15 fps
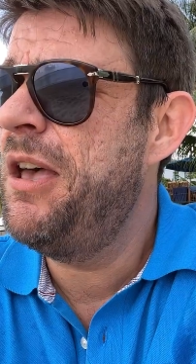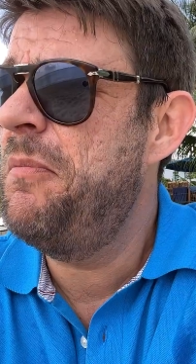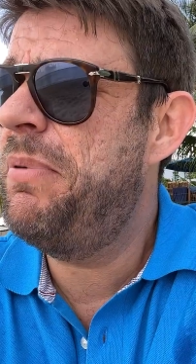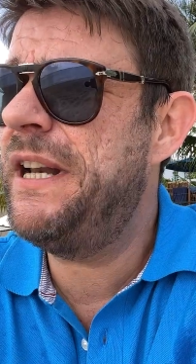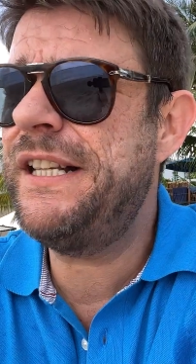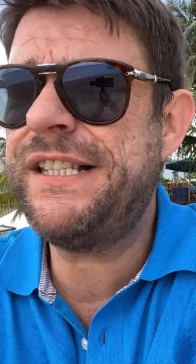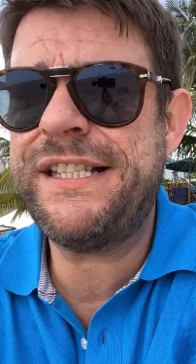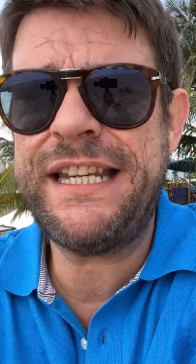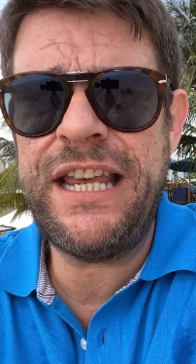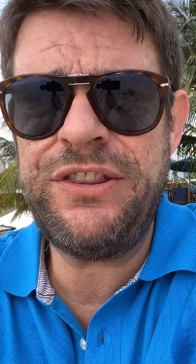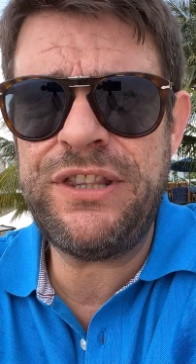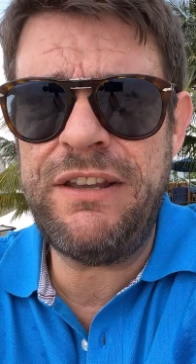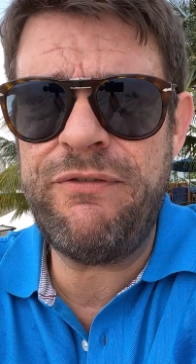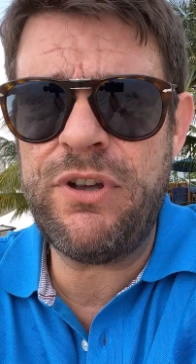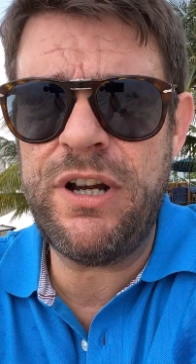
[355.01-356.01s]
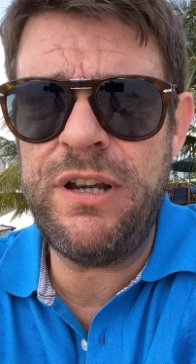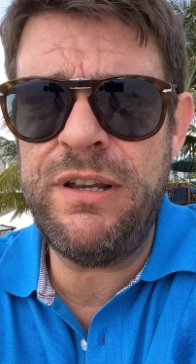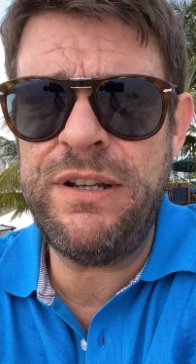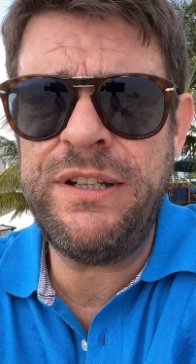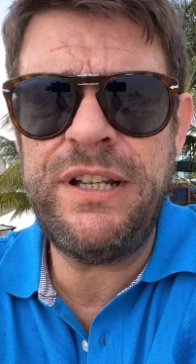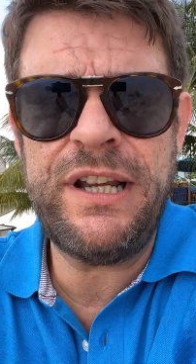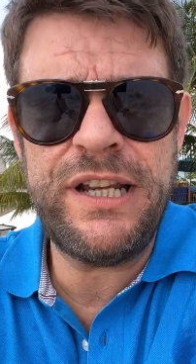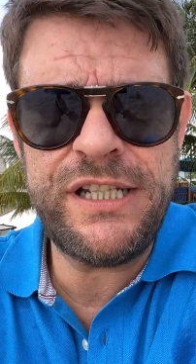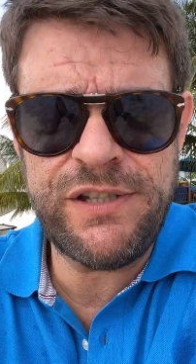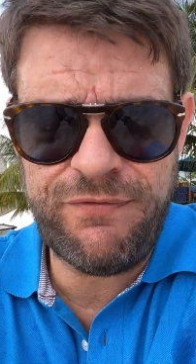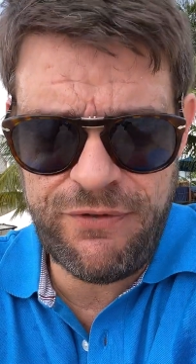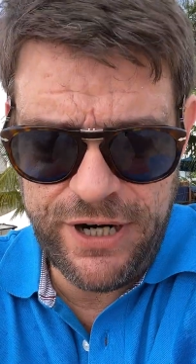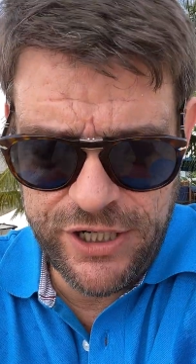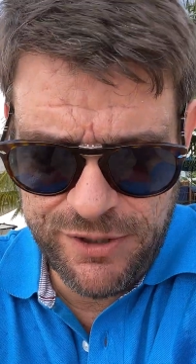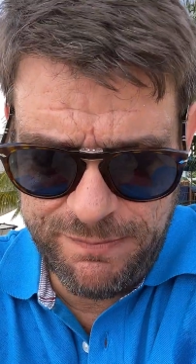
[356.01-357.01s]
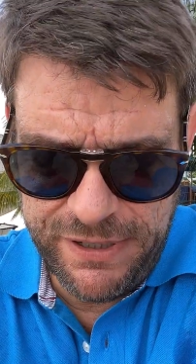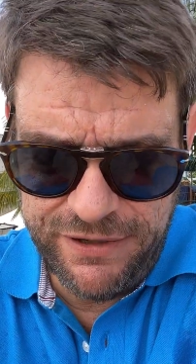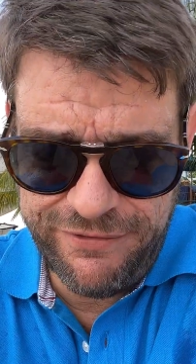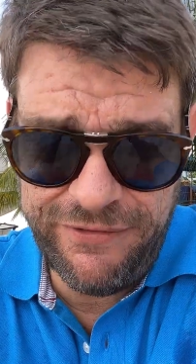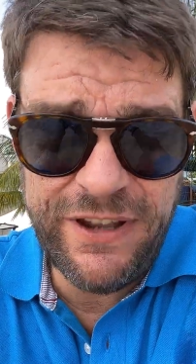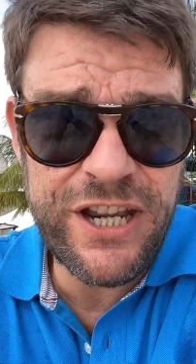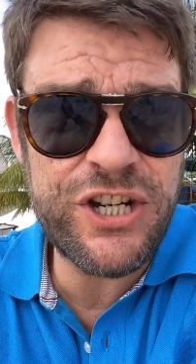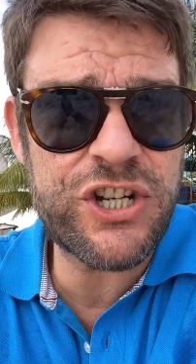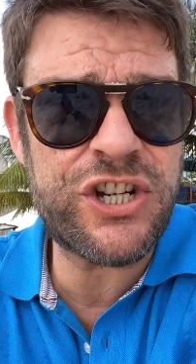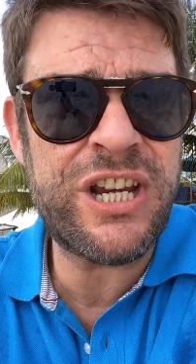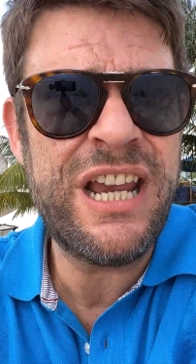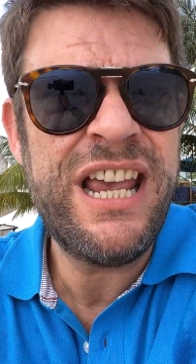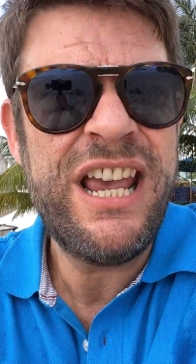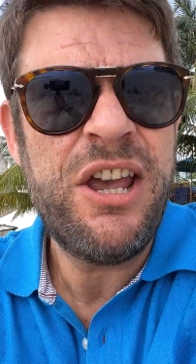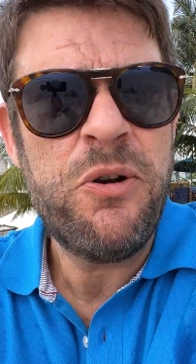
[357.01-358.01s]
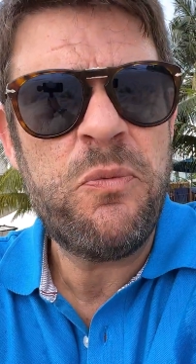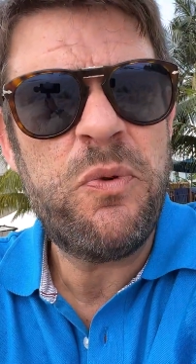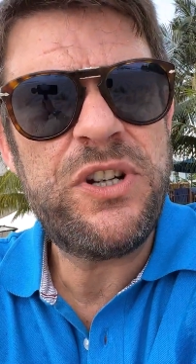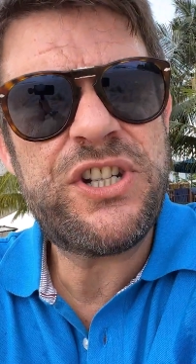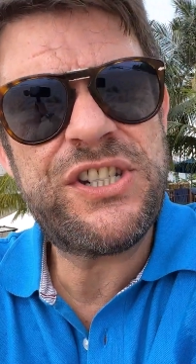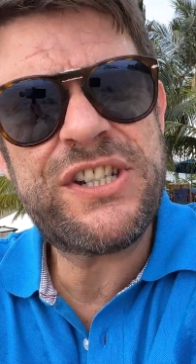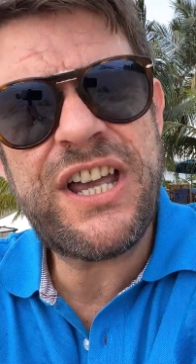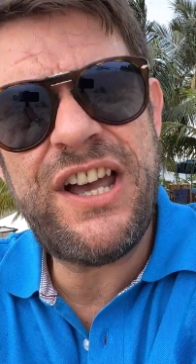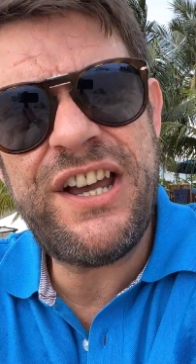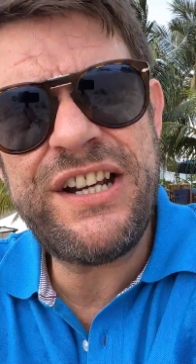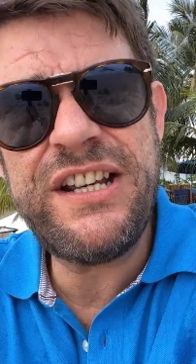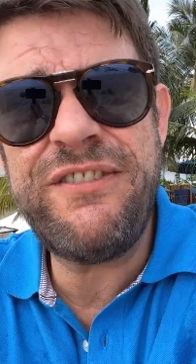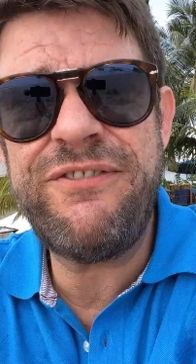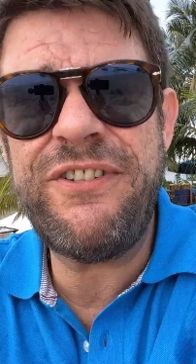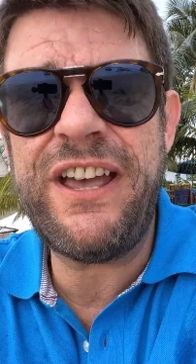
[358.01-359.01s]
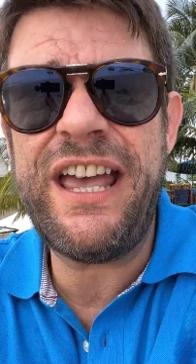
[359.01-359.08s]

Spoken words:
but instead they've got a nice fresh bit of fish which is kind of